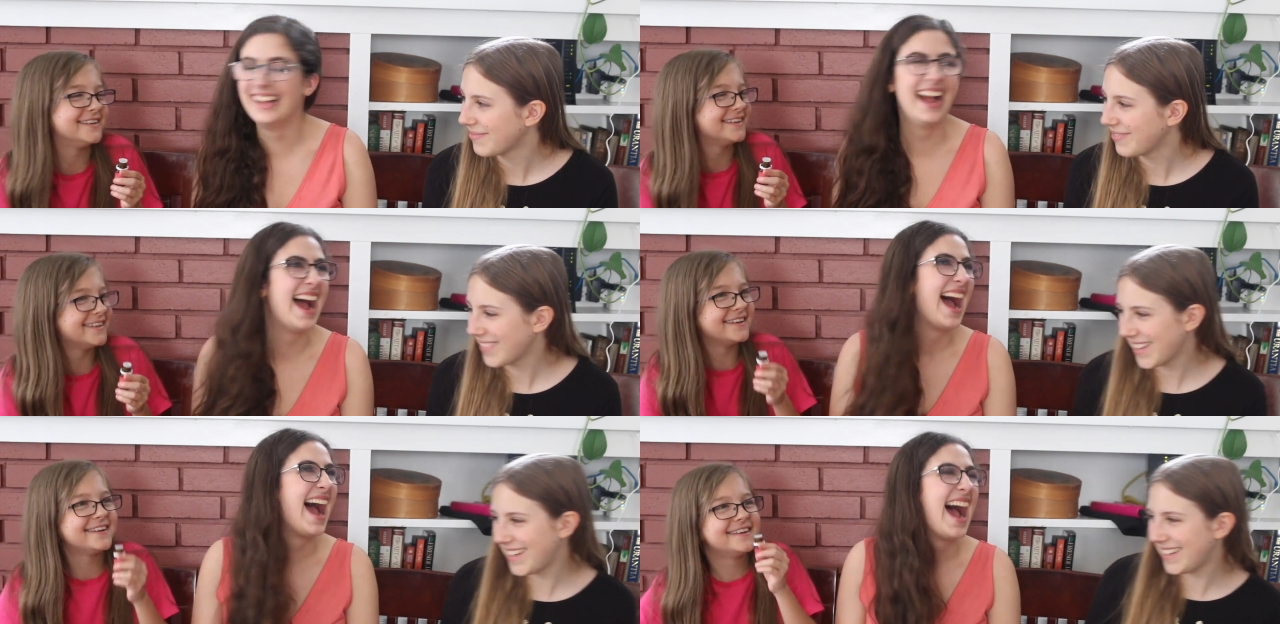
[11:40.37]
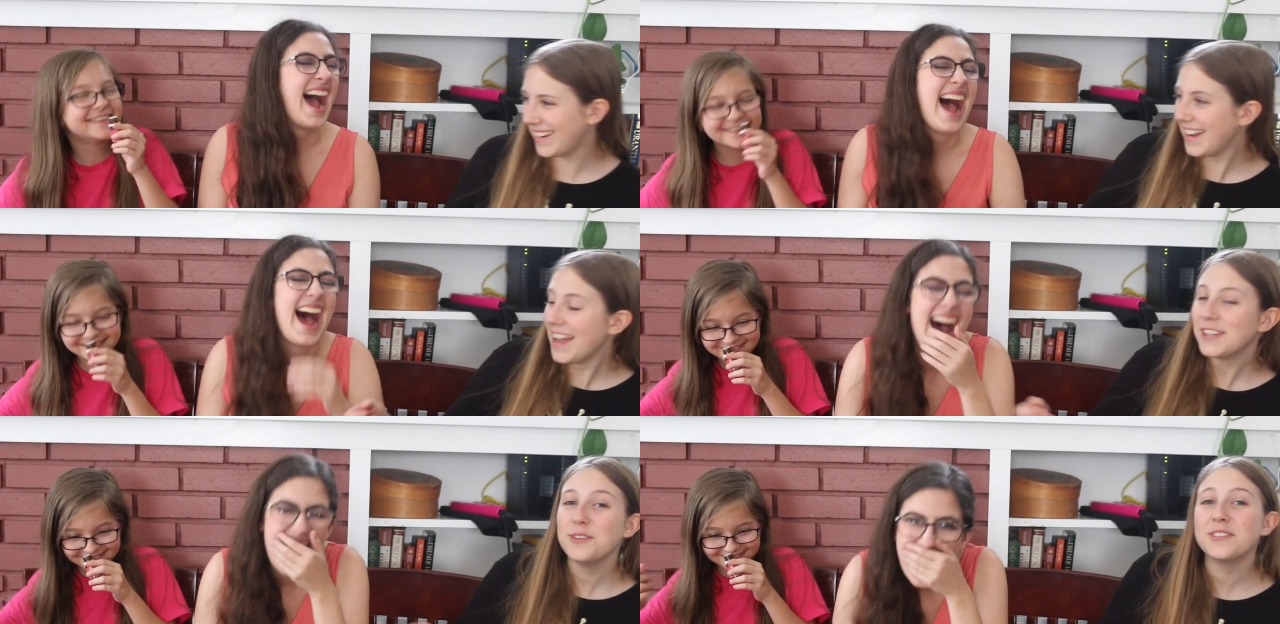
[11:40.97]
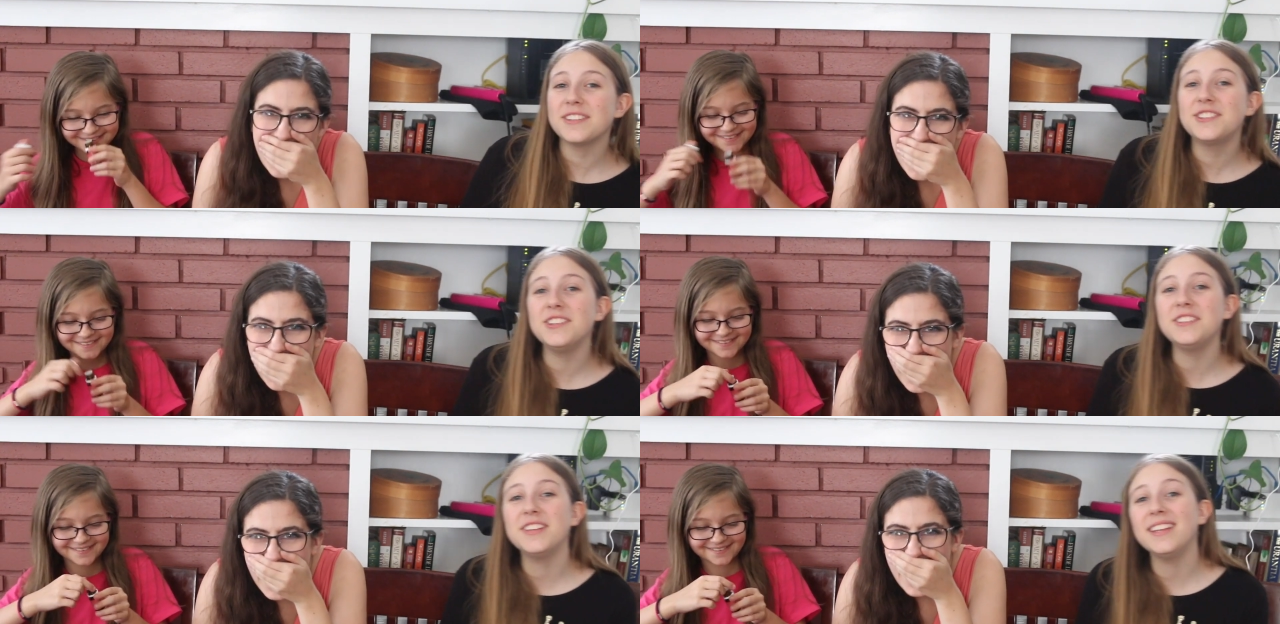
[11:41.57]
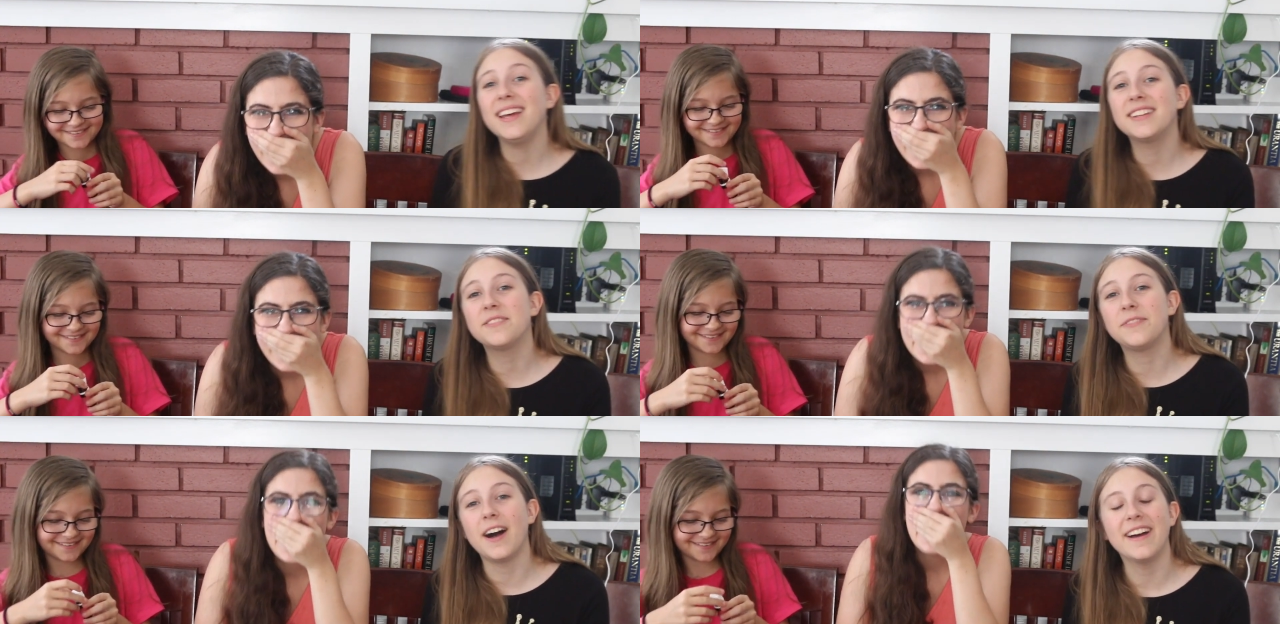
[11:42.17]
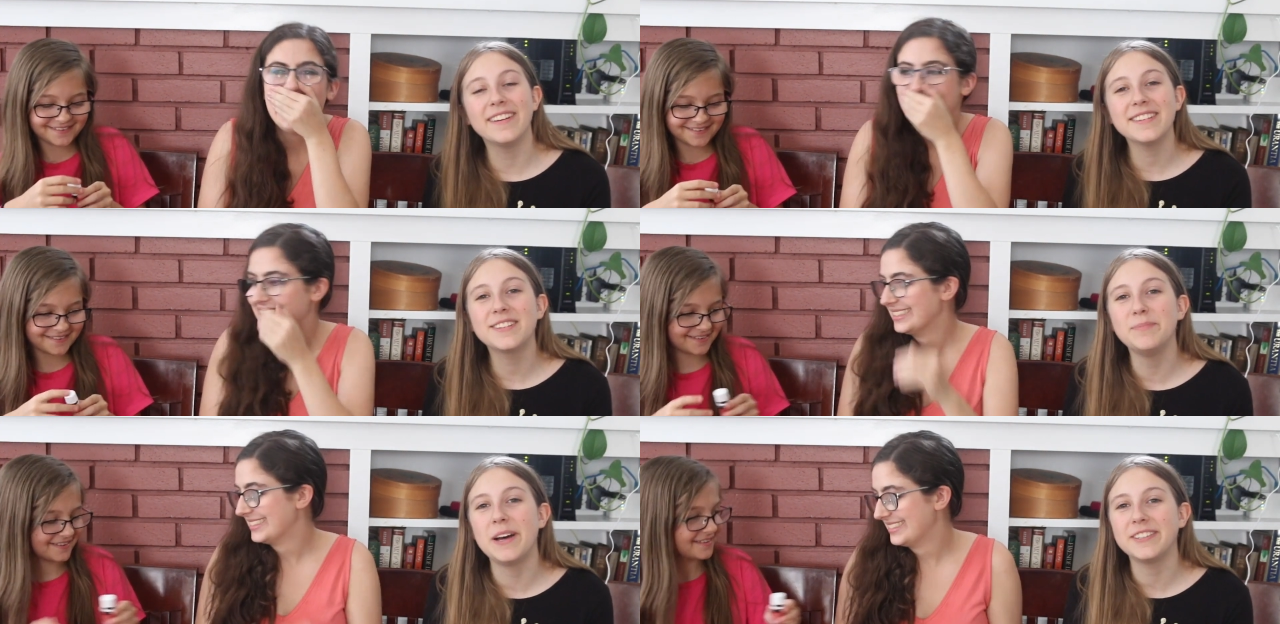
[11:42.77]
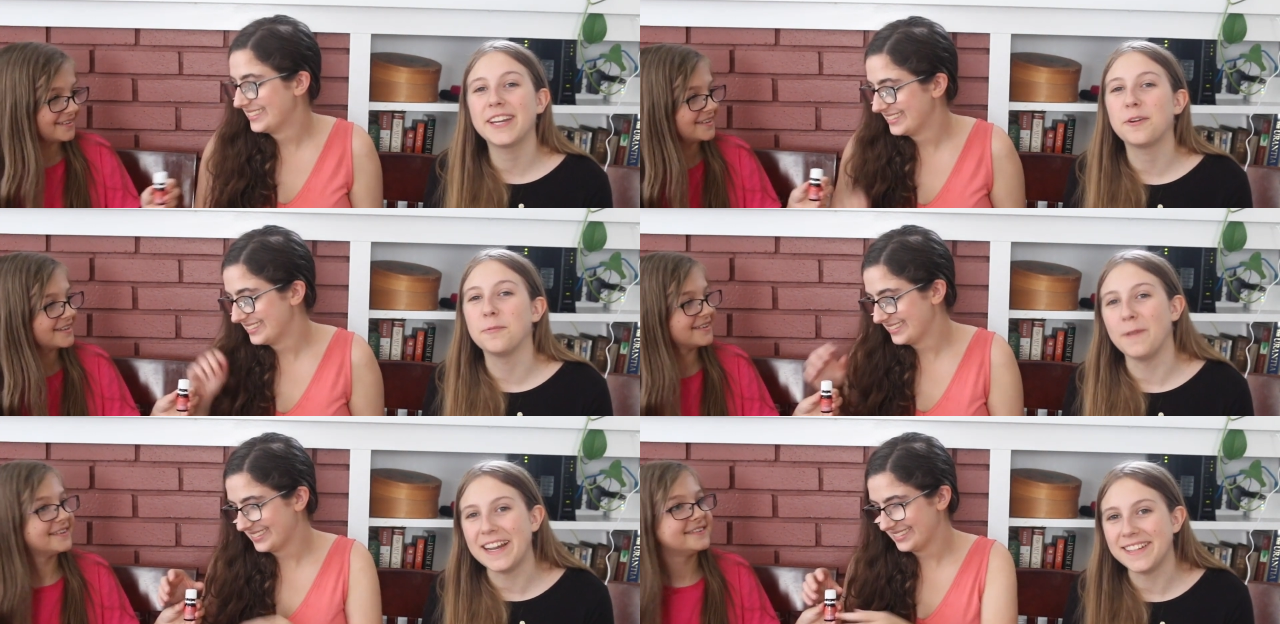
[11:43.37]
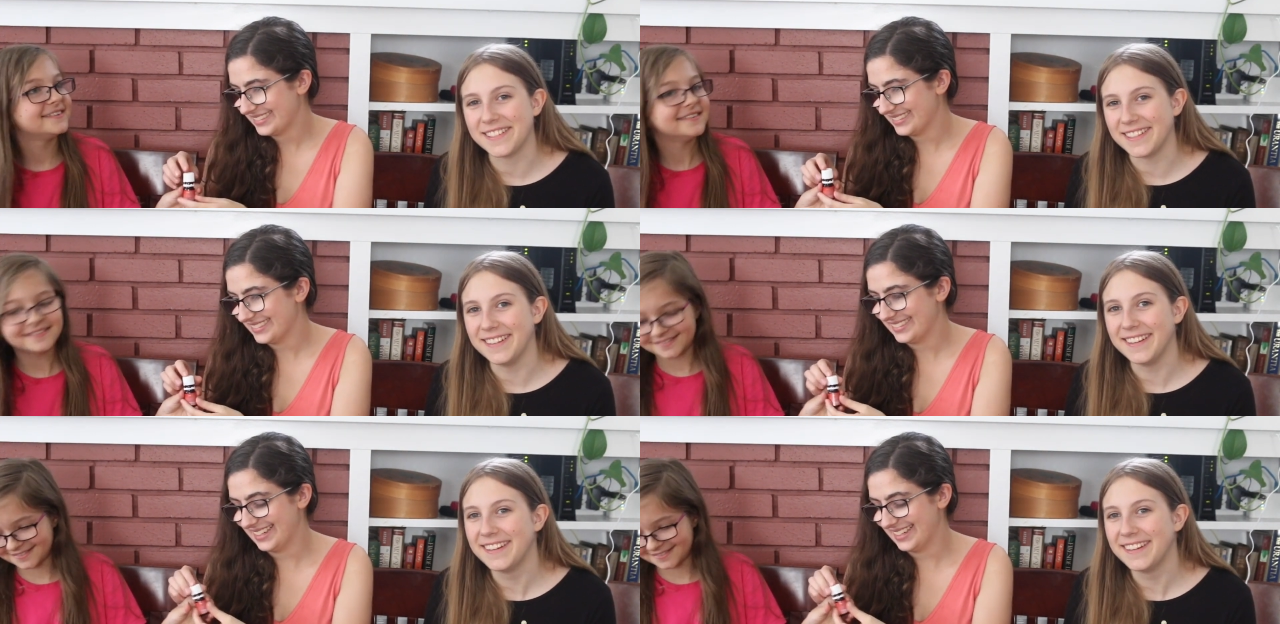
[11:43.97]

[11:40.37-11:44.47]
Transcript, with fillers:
Speaker 1: you, she said that Davana smelled like a raisin.